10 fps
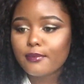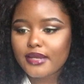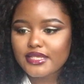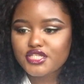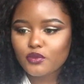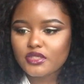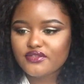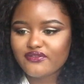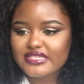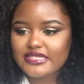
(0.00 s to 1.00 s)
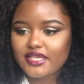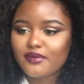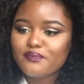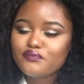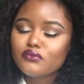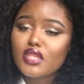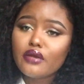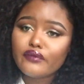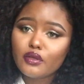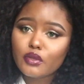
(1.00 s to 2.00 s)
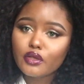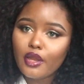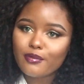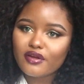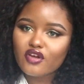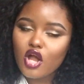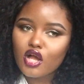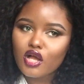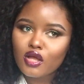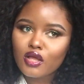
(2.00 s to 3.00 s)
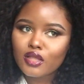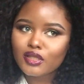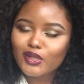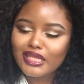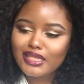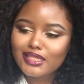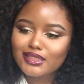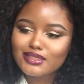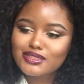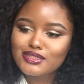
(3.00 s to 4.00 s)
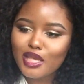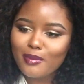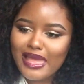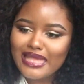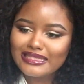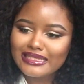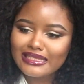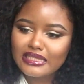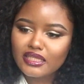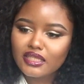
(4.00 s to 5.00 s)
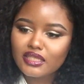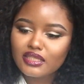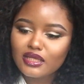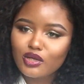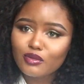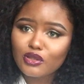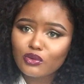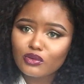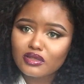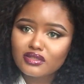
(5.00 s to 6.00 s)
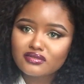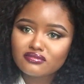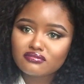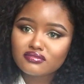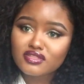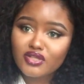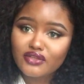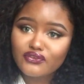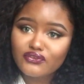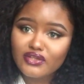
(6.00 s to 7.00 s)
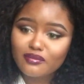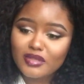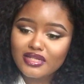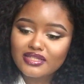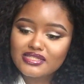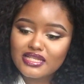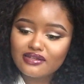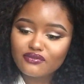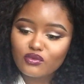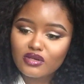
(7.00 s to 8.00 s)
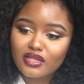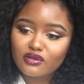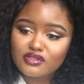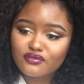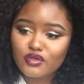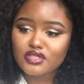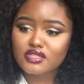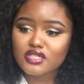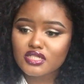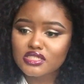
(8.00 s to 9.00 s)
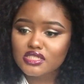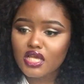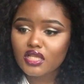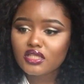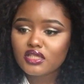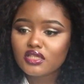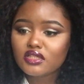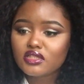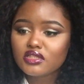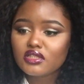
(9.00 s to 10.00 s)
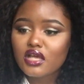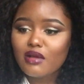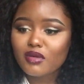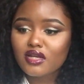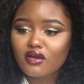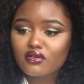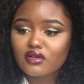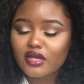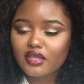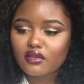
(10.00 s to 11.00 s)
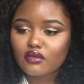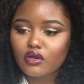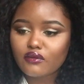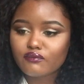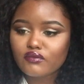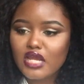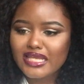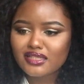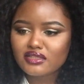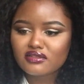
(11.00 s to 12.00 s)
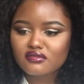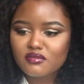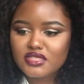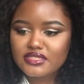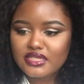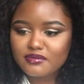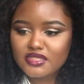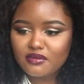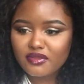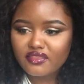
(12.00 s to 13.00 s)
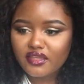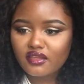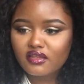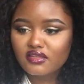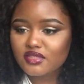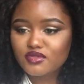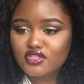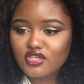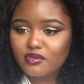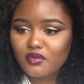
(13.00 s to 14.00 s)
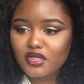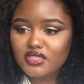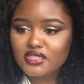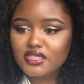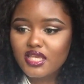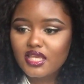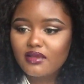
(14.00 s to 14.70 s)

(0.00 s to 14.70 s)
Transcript: Place you want to visit. Really want to go to America, like, so badly. Oh my god, it's like fifteen minutes and I've got like loads of questions to answer. I'm gonna like go like skip some, I think, some stupid ones.